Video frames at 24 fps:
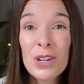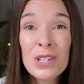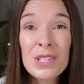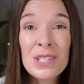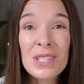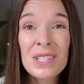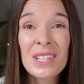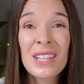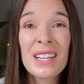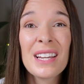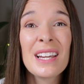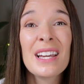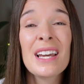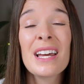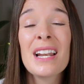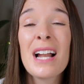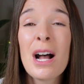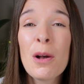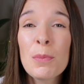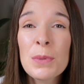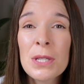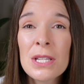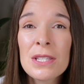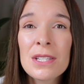Firstly, it
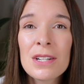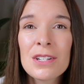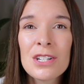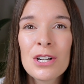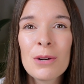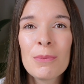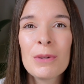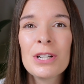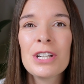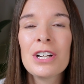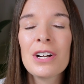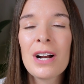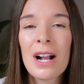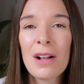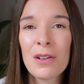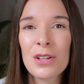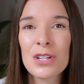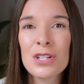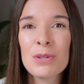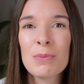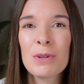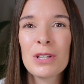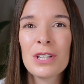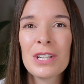helps us determine your
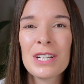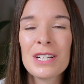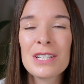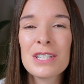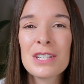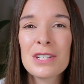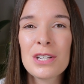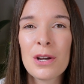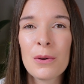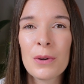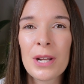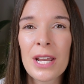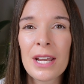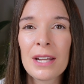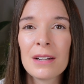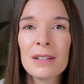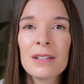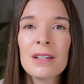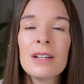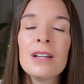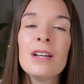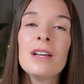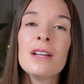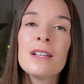eligibility to donate.
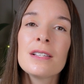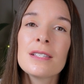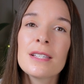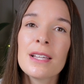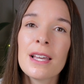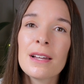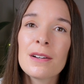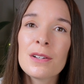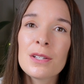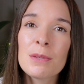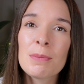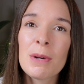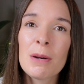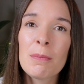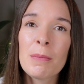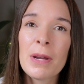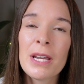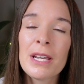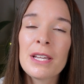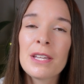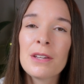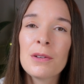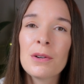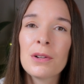Seattle Sperm Bank